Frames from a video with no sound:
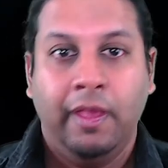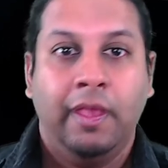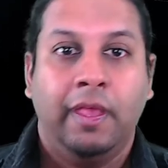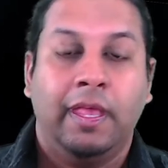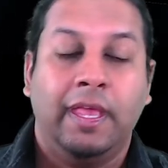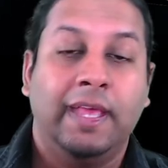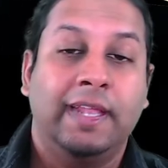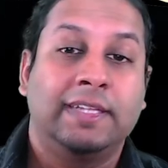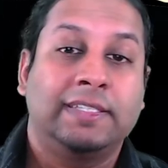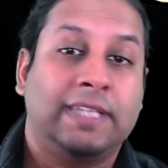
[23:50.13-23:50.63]

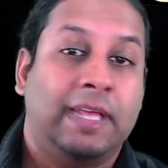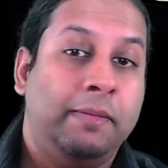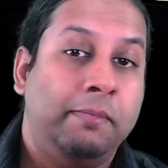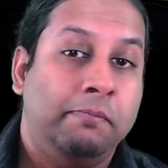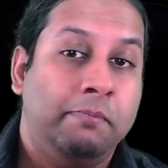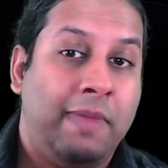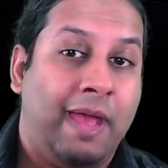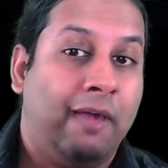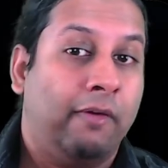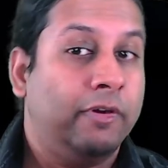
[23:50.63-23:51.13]
It is a
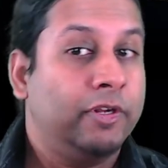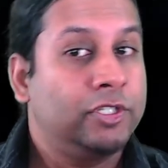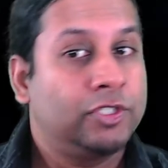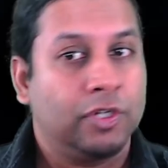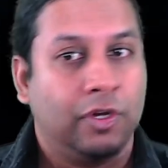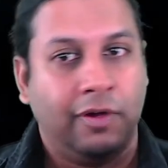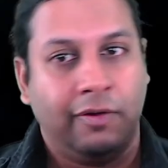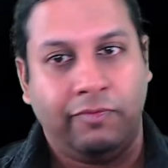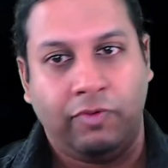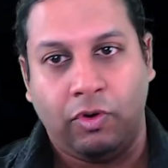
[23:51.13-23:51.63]
marriage
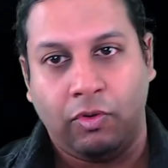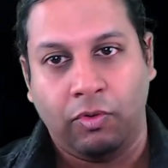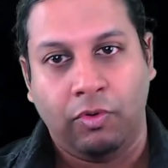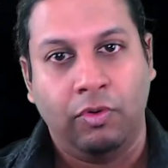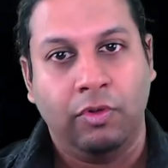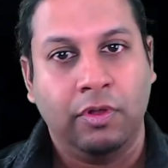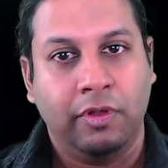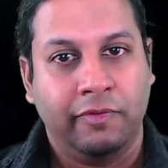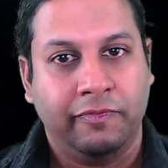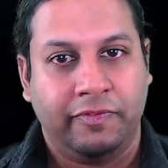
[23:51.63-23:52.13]
of
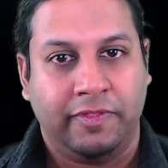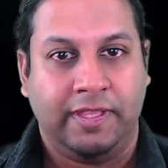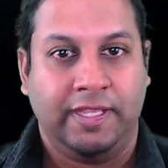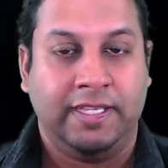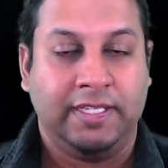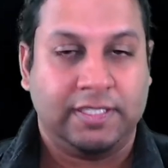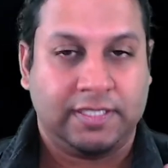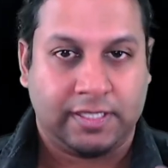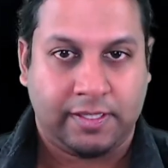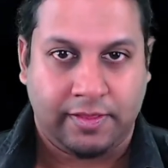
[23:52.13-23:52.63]
all of
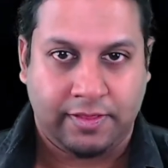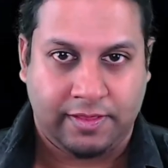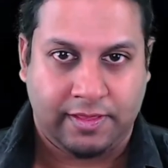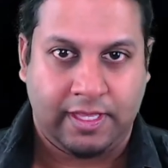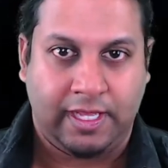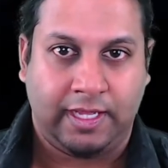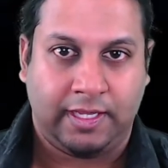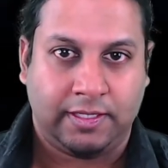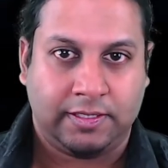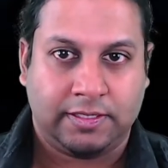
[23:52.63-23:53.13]
these
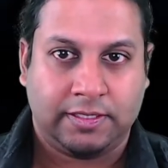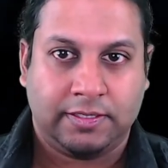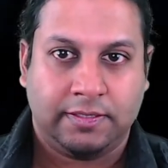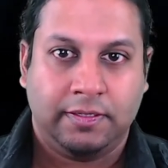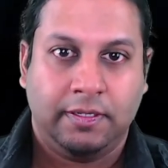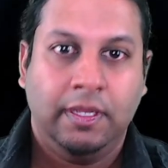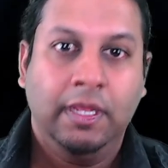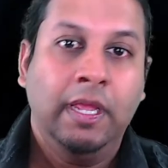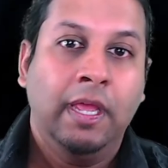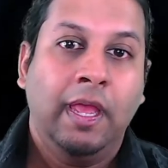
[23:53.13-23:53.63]
things.
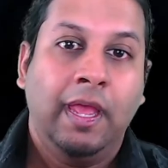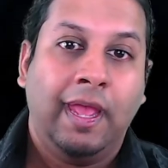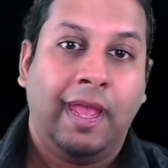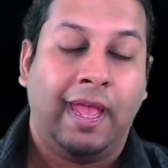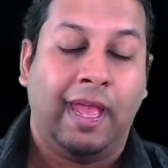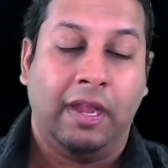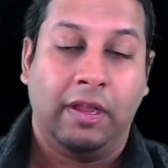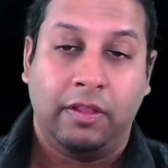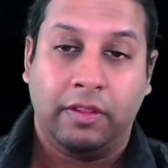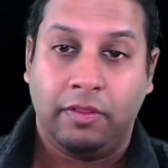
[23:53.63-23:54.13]

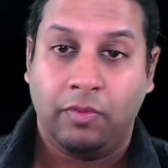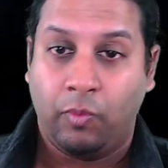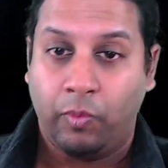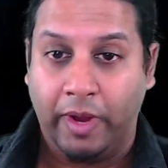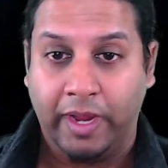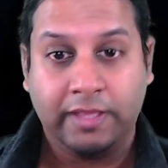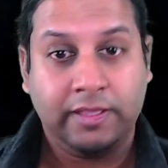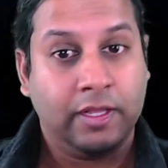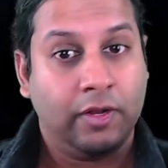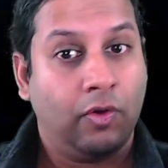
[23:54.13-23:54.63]
And the
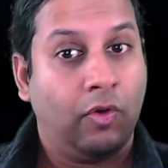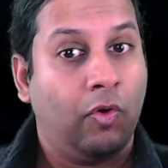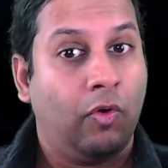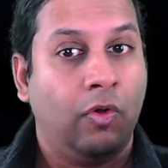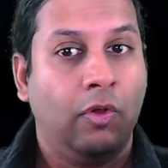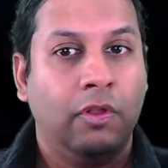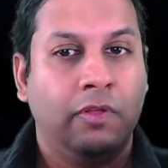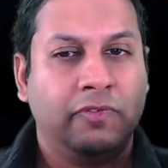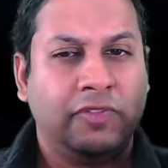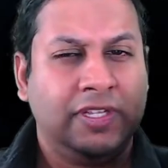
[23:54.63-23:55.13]
way that
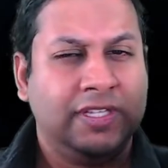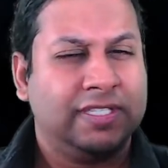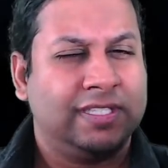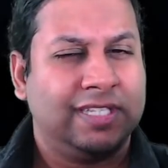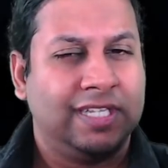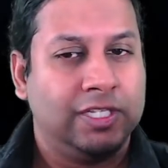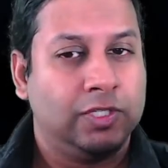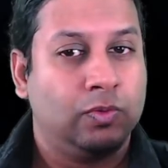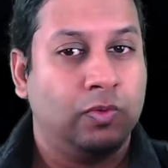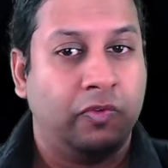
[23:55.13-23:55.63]
all of these
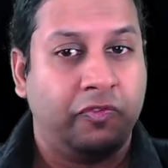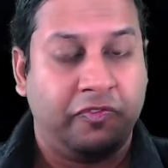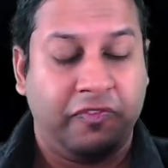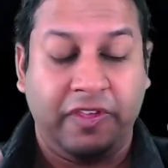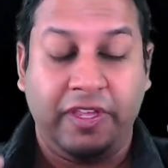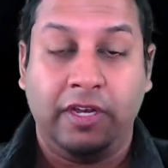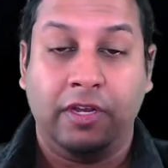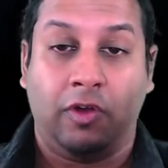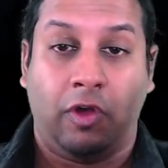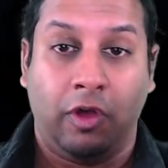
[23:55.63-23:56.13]
things will
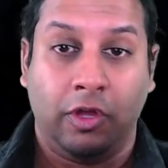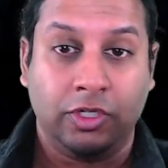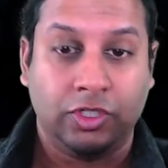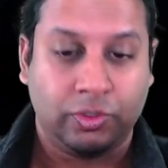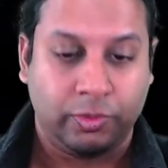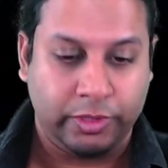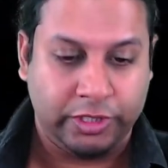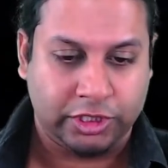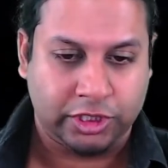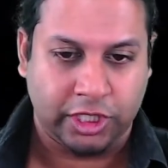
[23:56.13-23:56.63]
feed
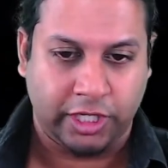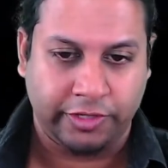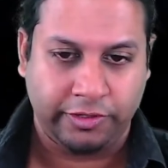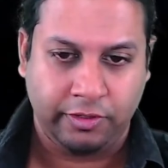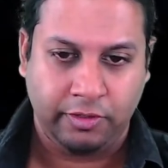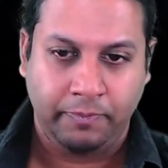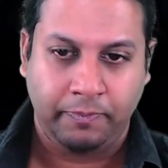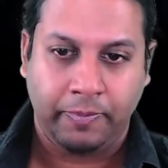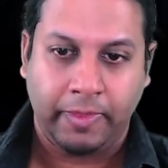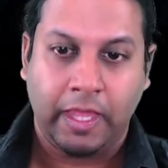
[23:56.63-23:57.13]
onto each
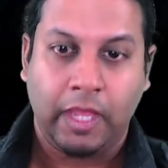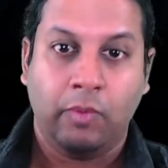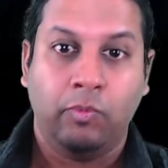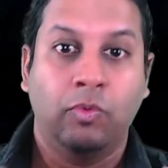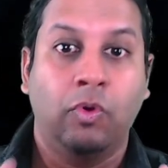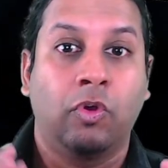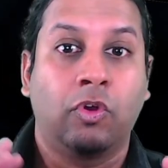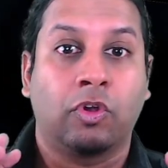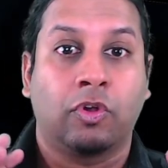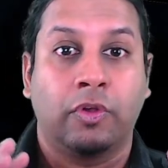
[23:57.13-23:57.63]
other
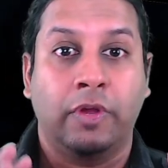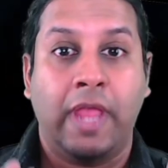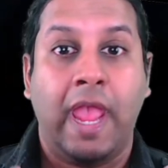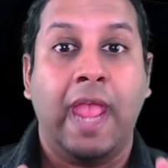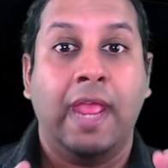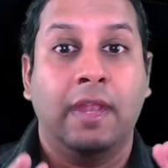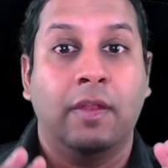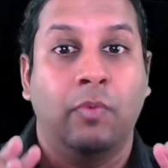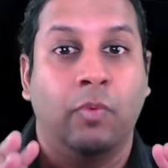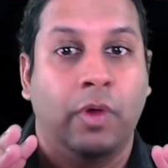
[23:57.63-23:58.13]
will
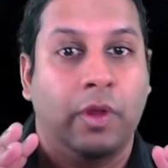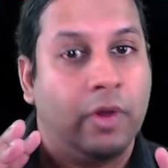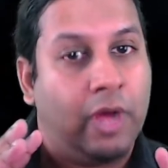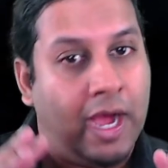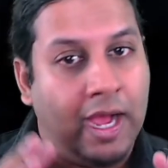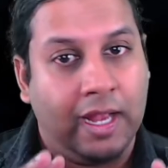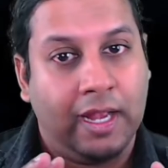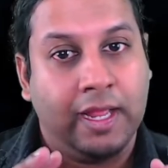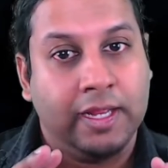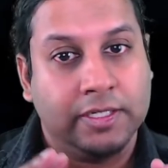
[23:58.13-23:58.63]
create what
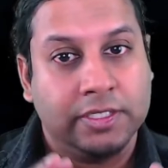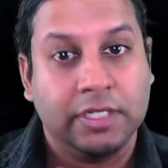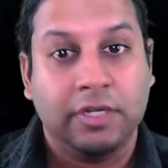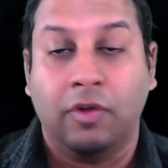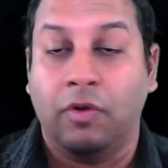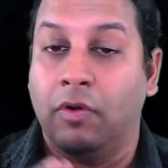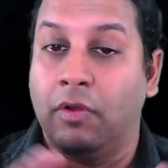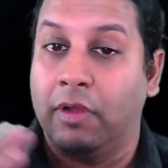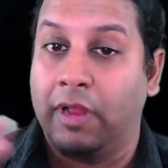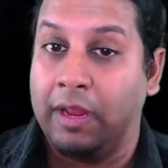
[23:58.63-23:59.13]
I like to
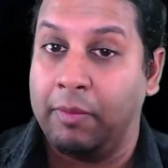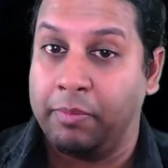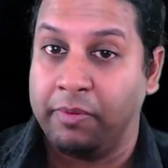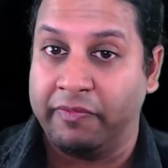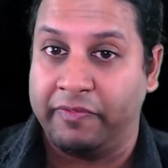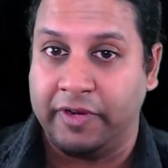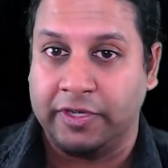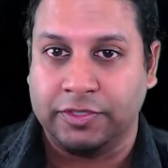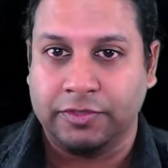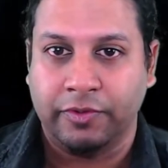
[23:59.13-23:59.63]
call a
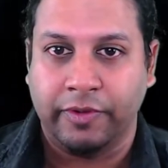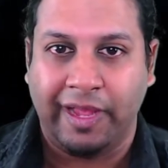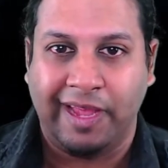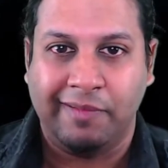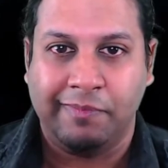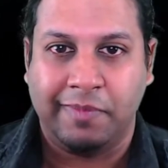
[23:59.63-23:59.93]
professional game